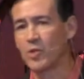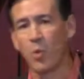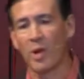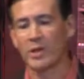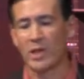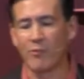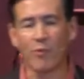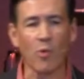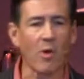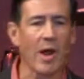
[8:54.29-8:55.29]

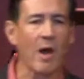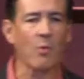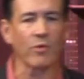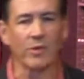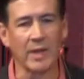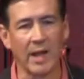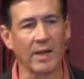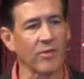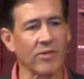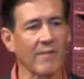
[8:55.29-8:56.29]
24 hours a
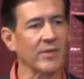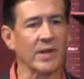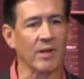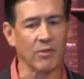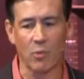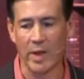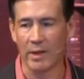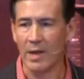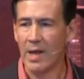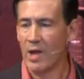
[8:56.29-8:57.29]
day, seven days a week,